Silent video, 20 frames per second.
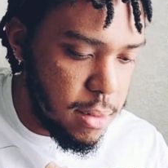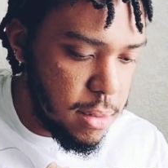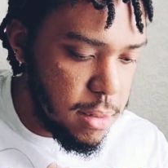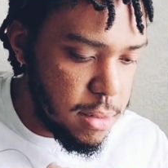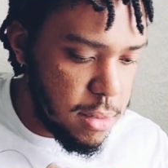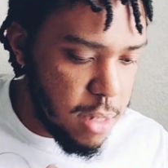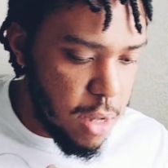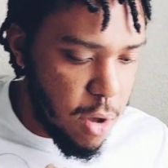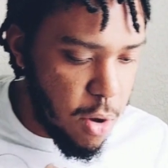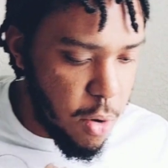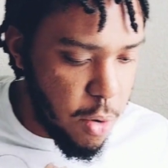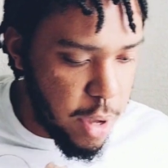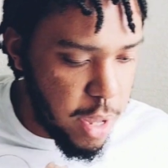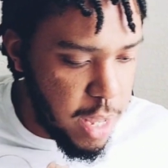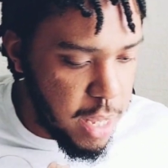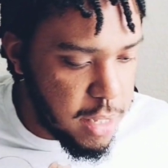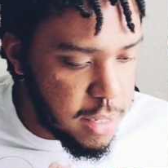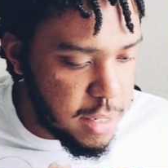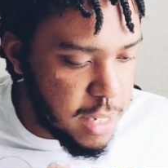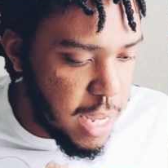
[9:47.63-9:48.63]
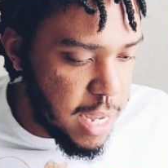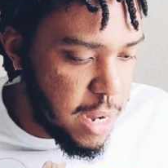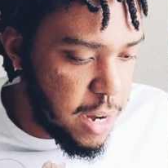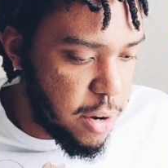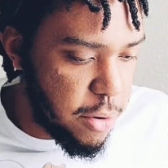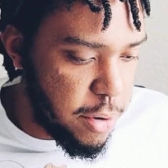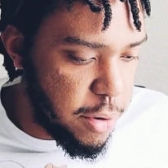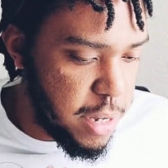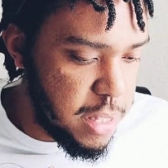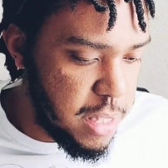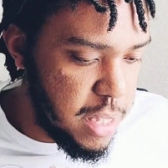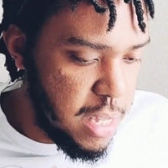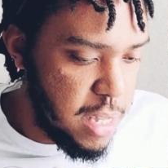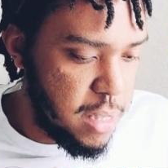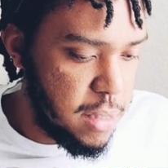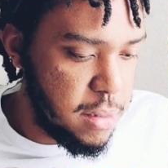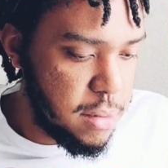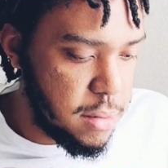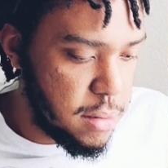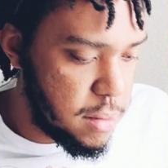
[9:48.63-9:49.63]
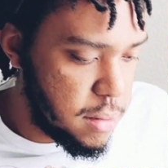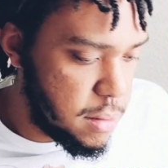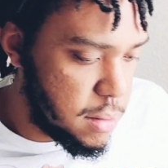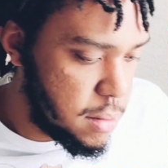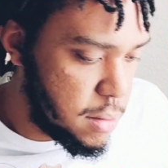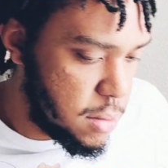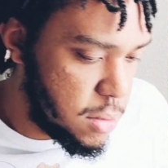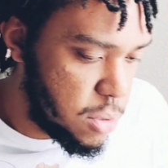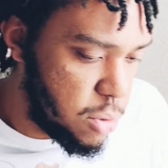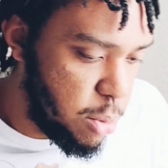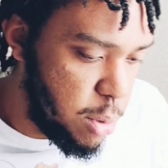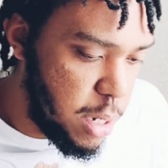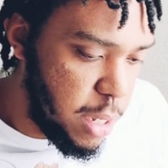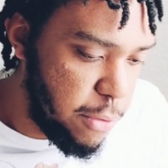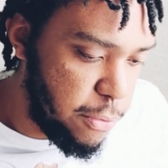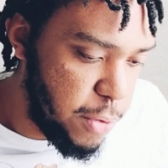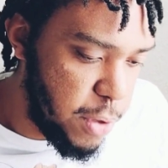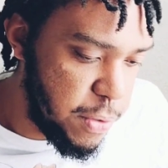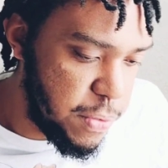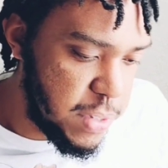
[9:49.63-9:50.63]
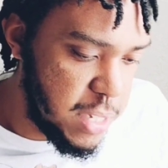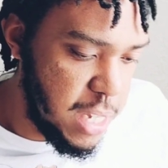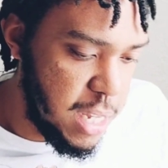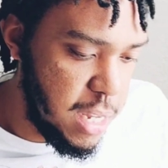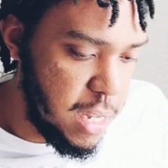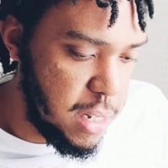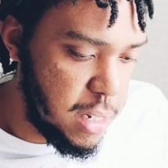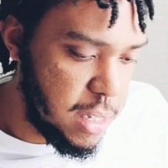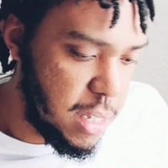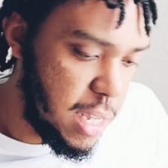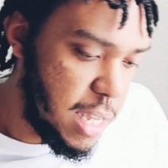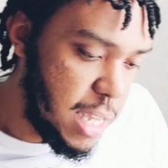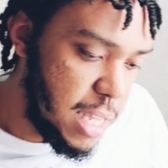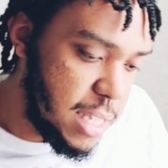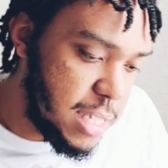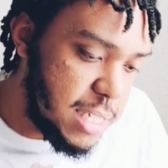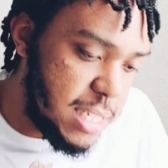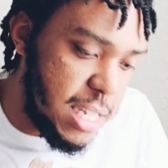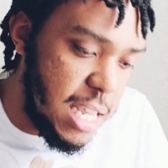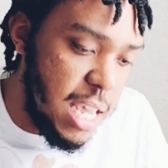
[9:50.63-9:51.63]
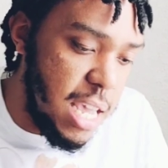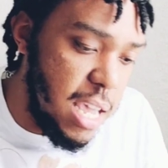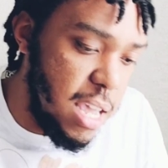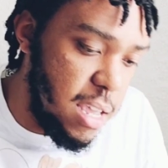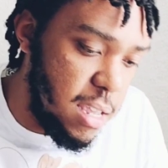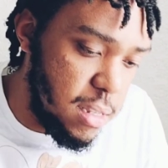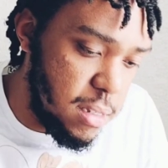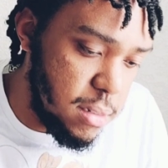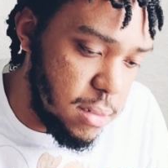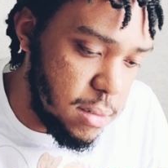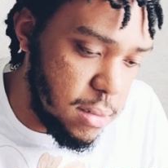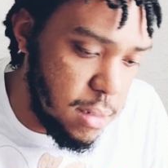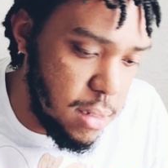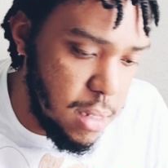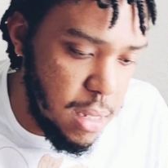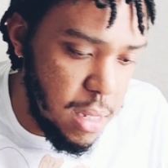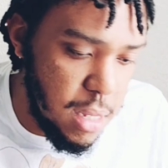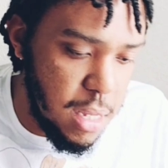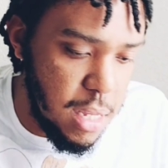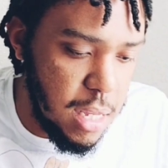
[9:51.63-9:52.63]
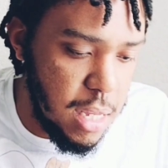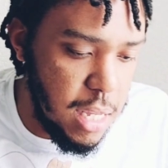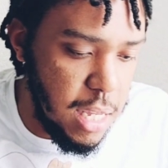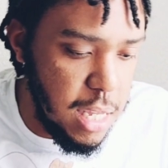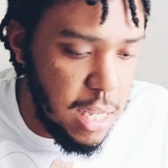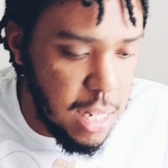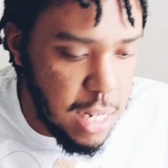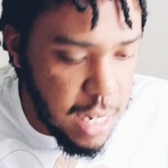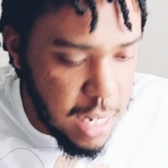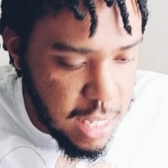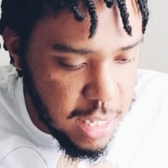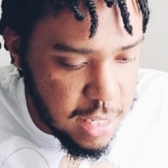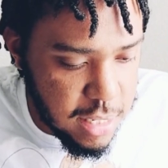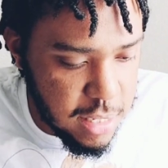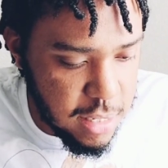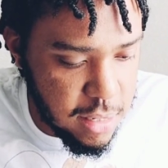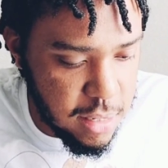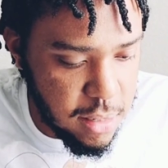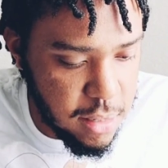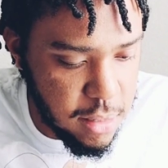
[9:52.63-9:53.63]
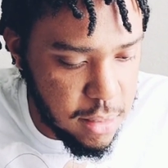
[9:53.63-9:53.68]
So in 2 Corinthians 20:15, it says, he listened